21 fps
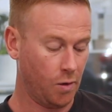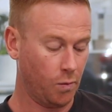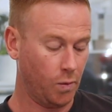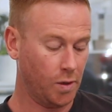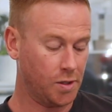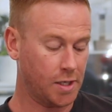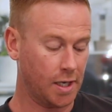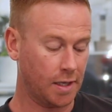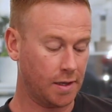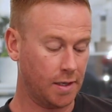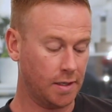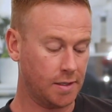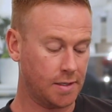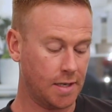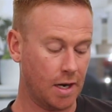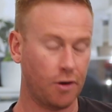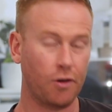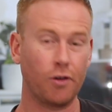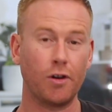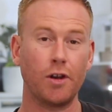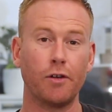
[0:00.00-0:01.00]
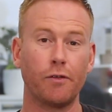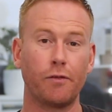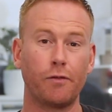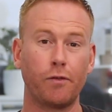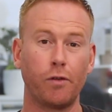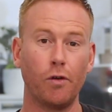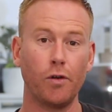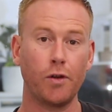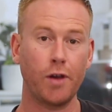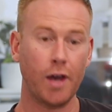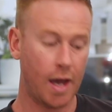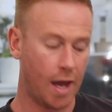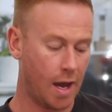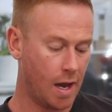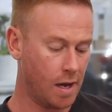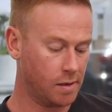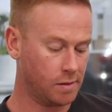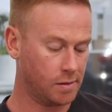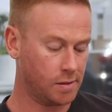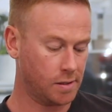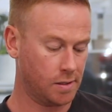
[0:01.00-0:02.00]
We check the integrity of flue
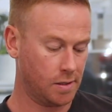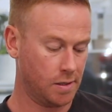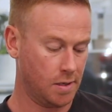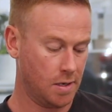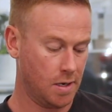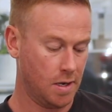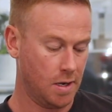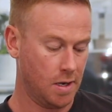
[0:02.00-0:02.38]
cowls.